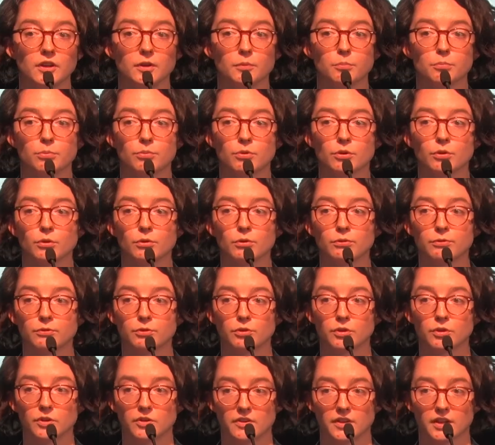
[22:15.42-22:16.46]
improved
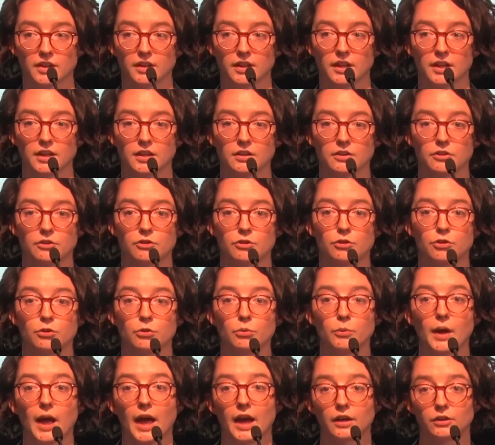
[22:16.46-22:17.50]
resilience
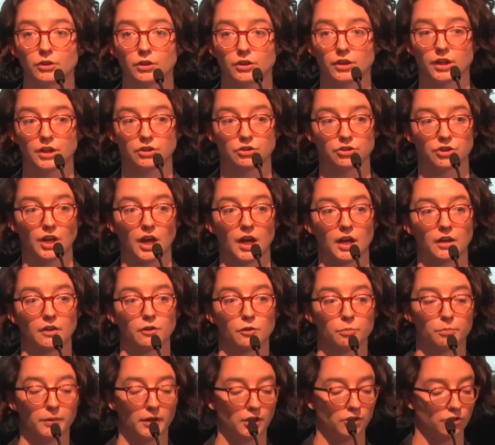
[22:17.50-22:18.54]
to aggregate
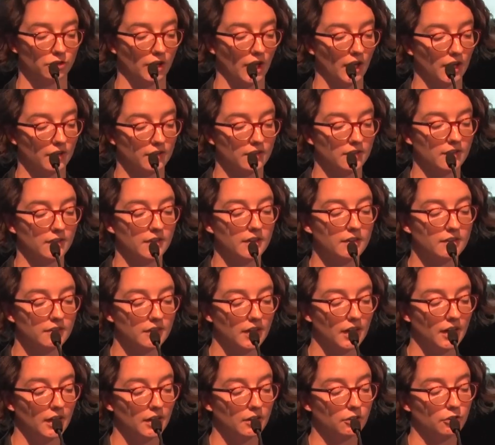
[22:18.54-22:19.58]
shocks, big shocks, in this
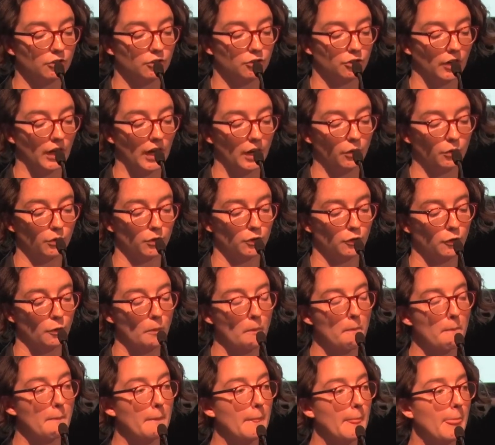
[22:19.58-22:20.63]
case drought,
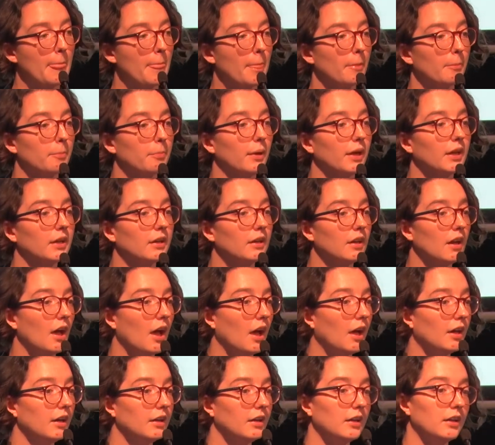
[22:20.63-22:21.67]
but
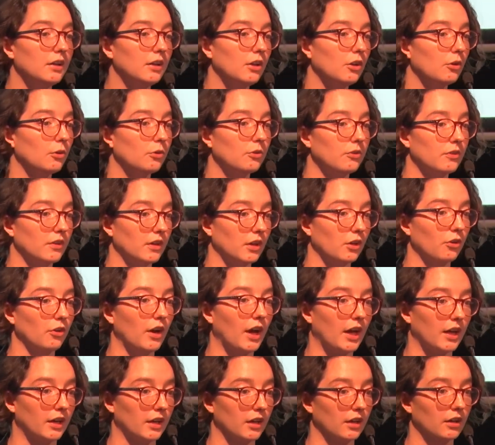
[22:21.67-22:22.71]
not
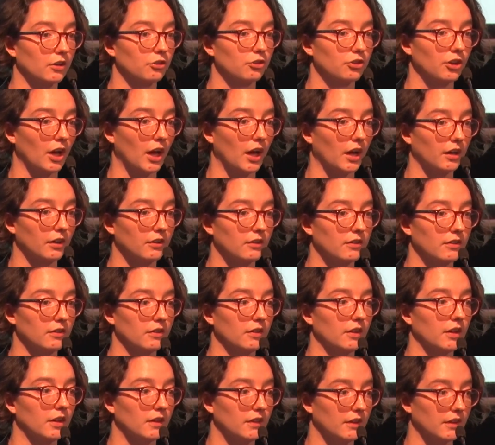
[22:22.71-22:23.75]
idiosyncratic shocks,
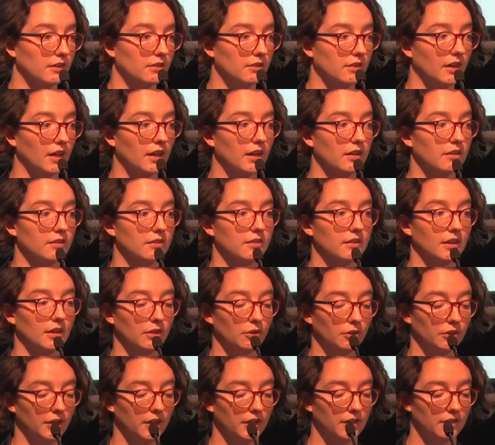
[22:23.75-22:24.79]
in this case
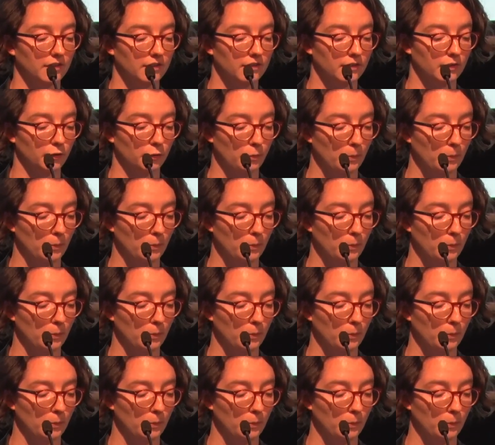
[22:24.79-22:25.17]
illness.